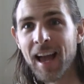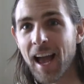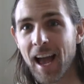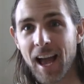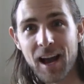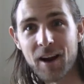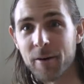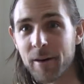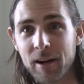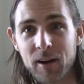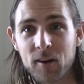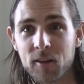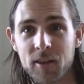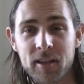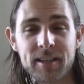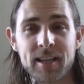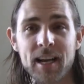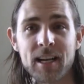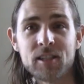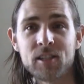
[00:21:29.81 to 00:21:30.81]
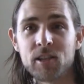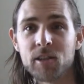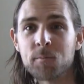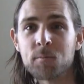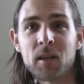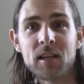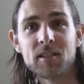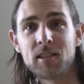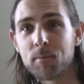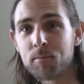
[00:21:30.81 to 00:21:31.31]
out here in the desert
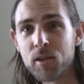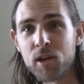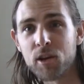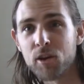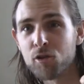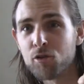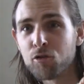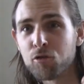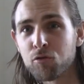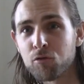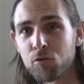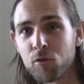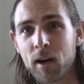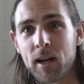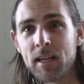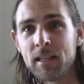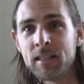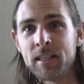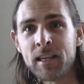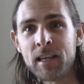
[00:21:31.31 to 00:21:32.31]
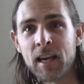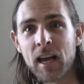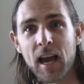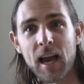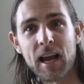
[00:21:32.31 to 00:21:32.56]
something crazy